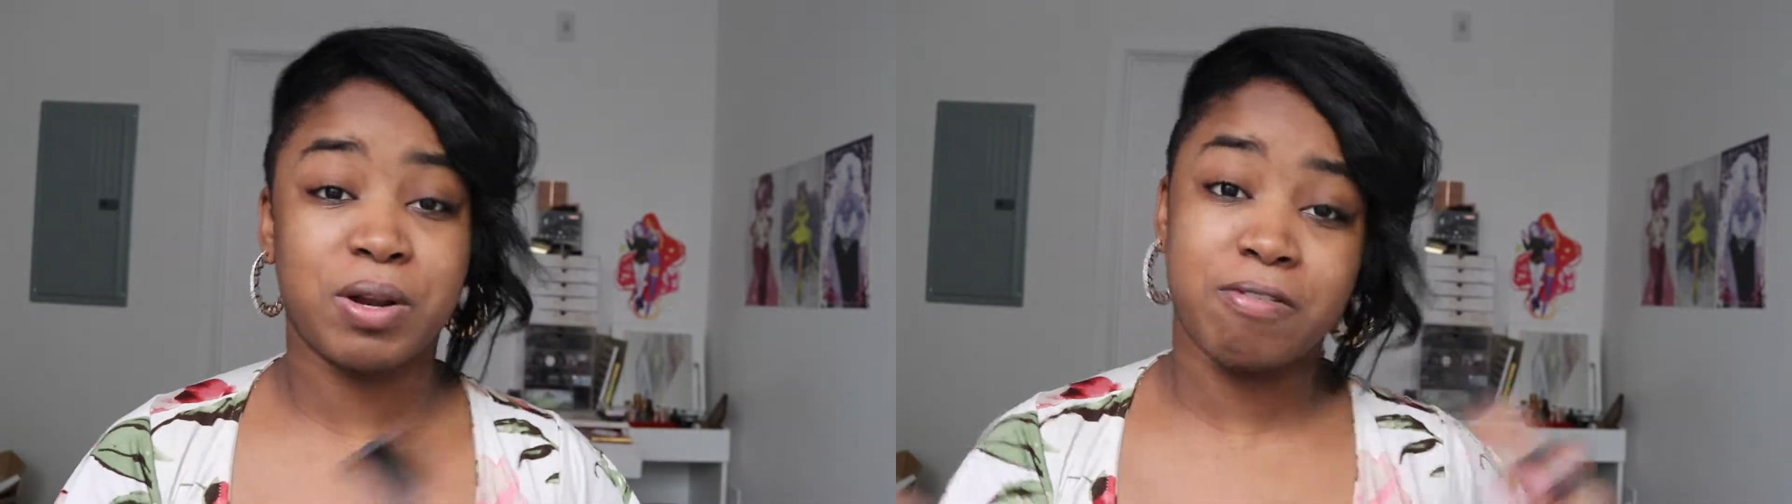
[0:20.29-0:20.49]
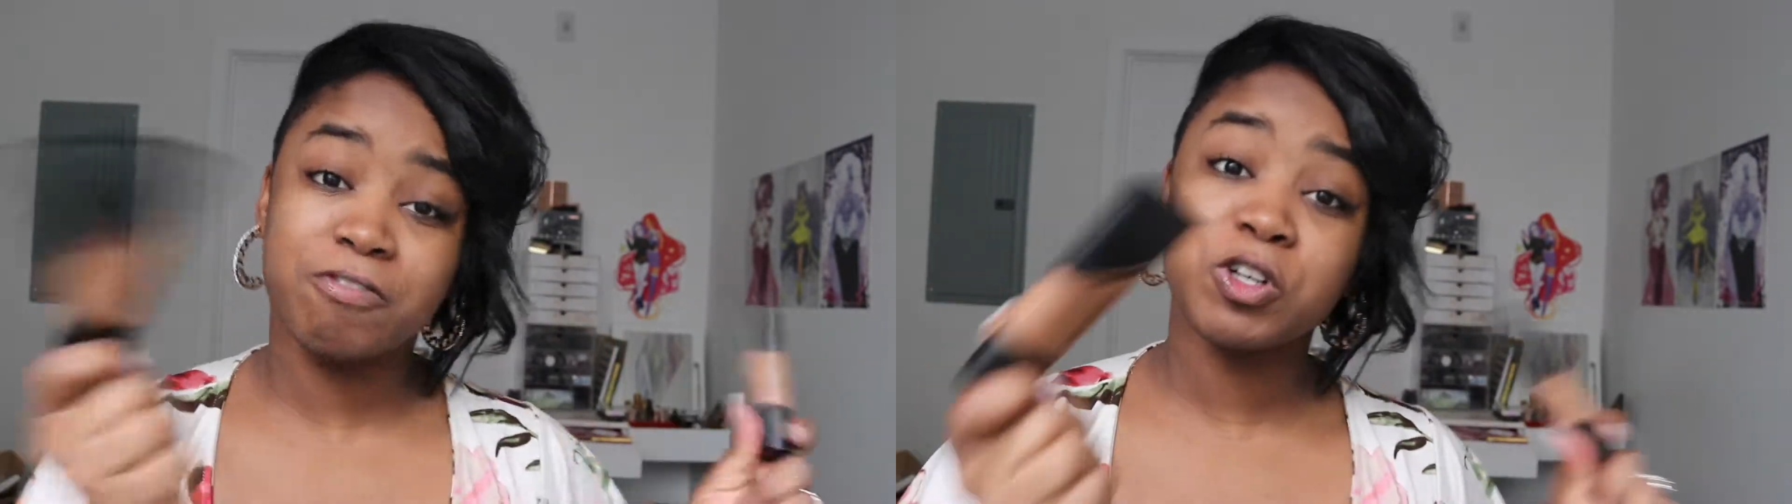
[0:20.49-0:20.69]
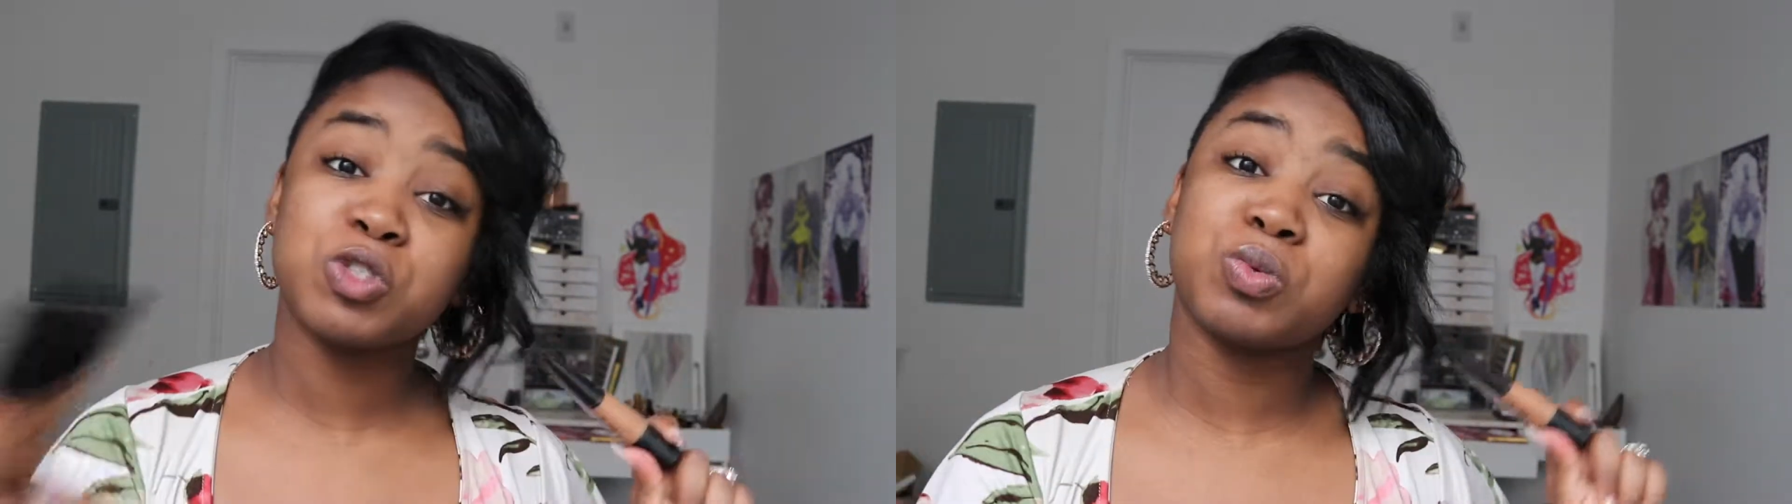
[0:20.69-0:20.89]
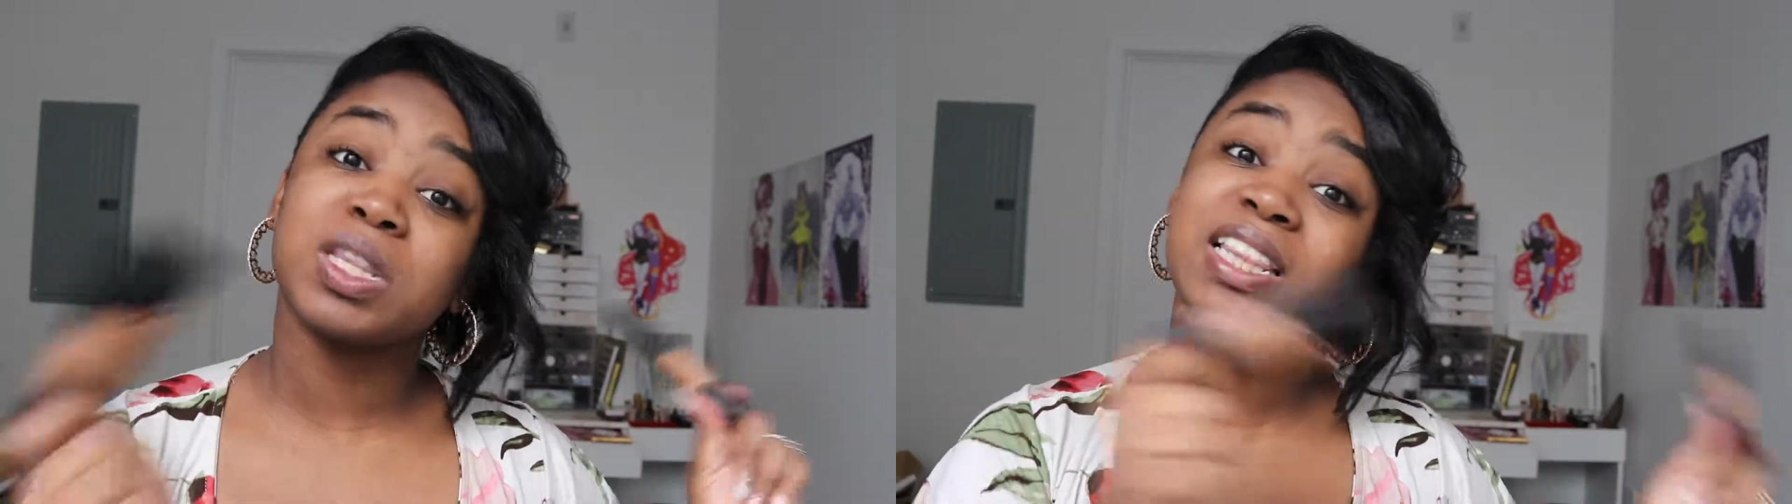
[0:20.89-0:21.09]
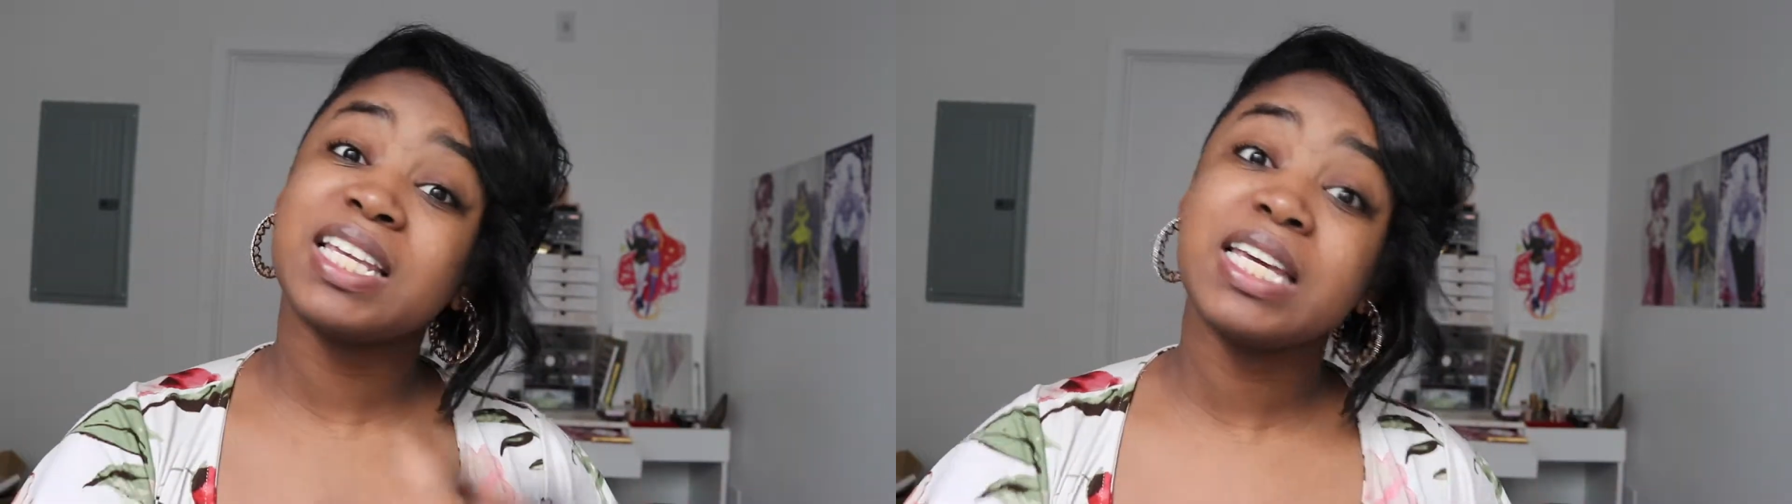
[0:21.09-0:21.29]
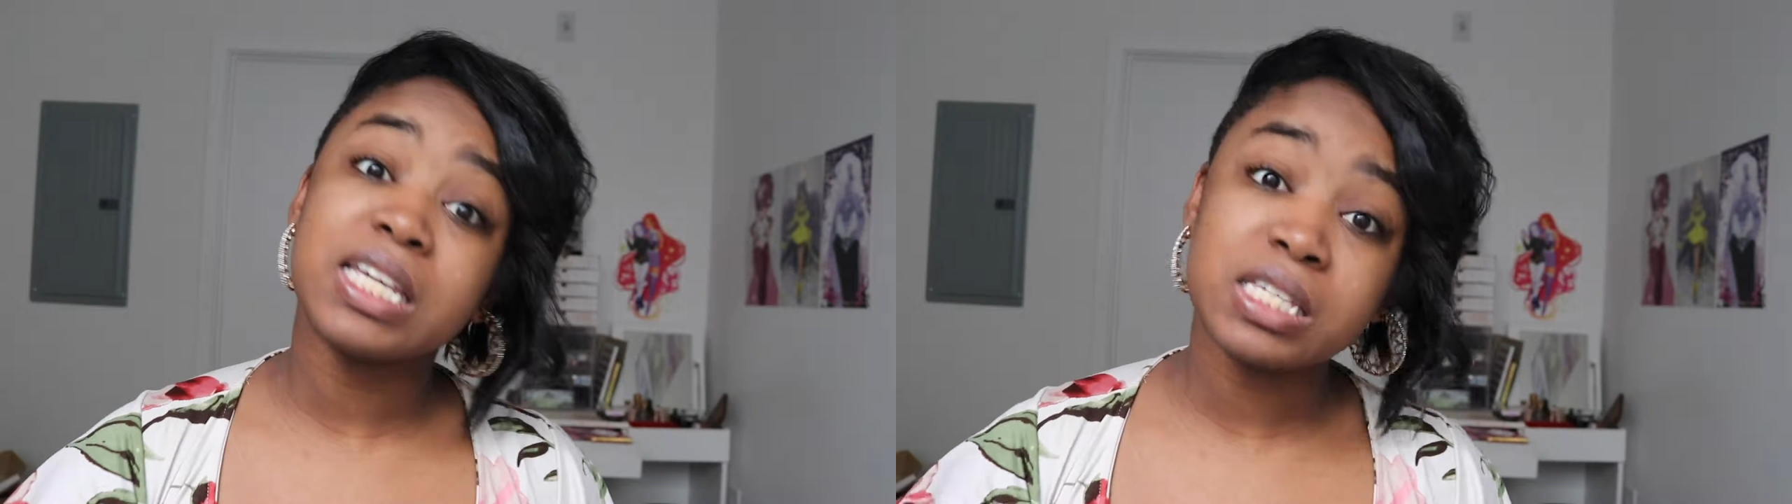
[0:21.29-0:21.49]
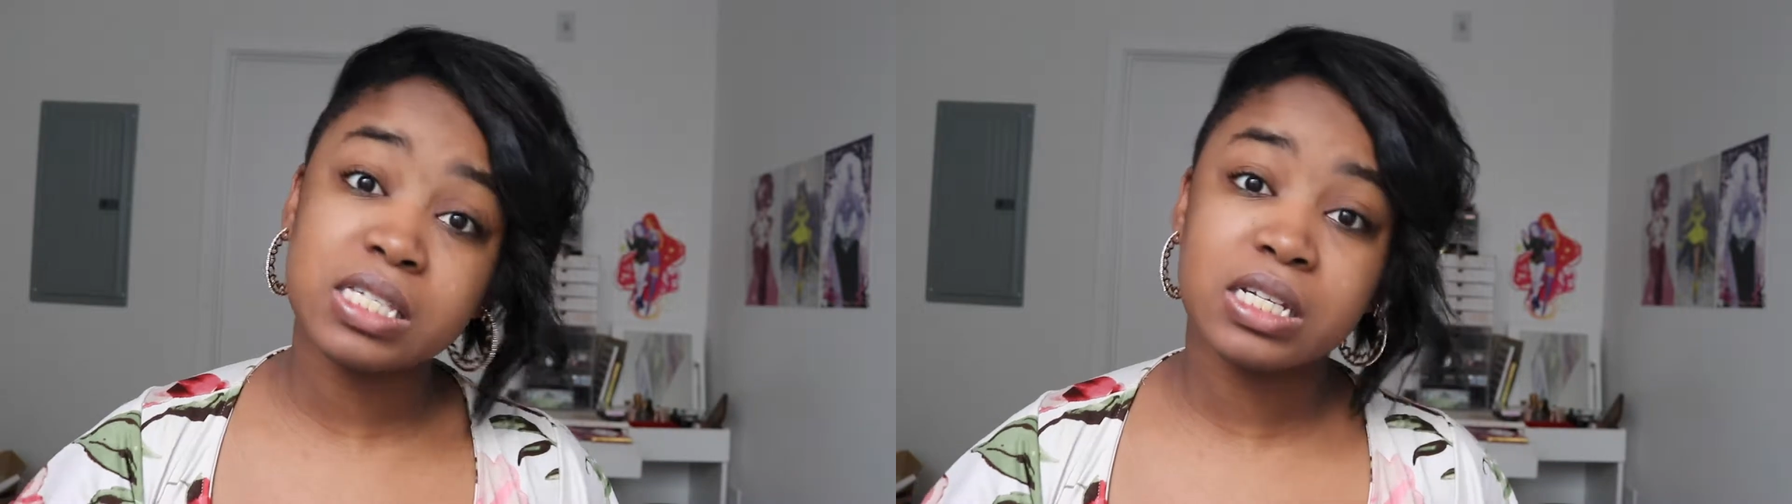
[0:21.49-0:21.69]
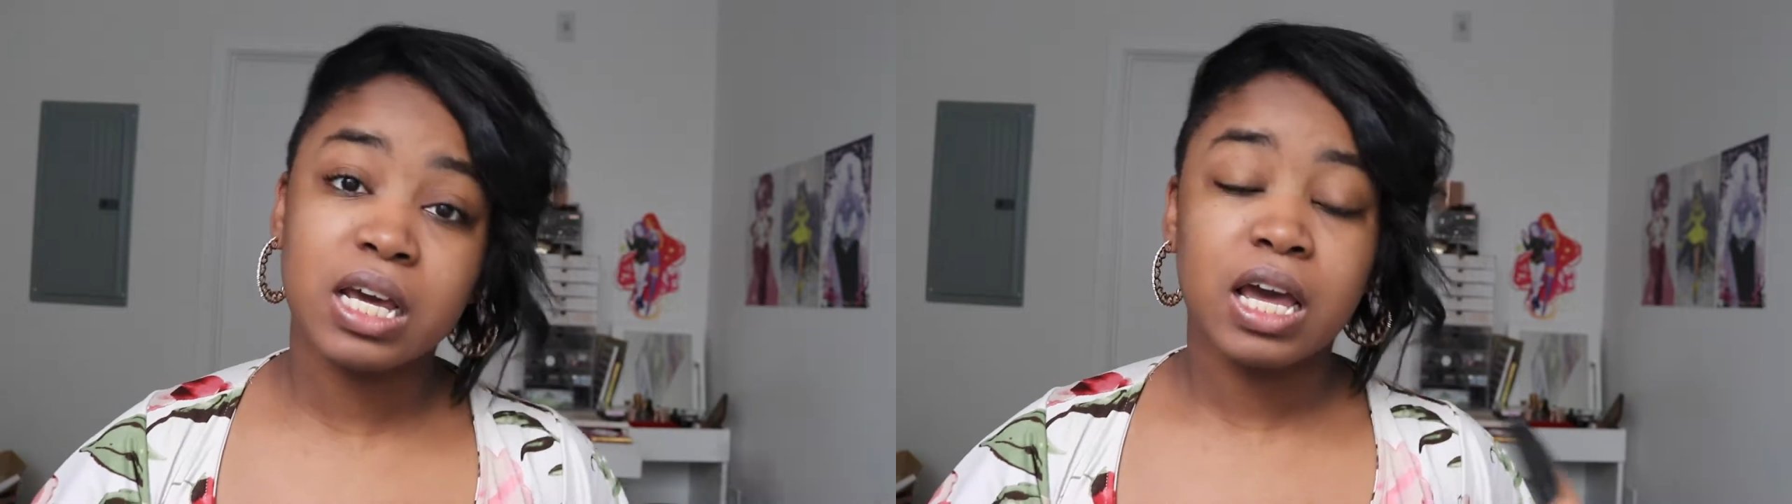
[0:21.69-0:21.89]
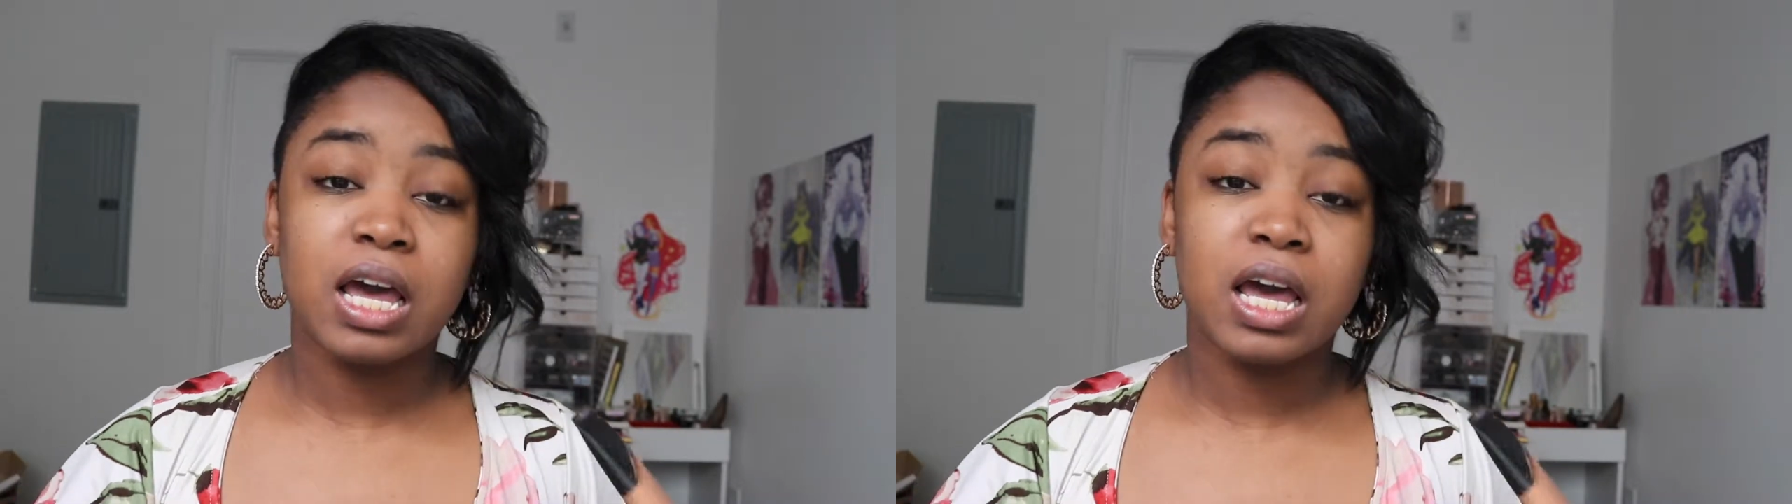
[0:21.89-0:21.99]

when it first released.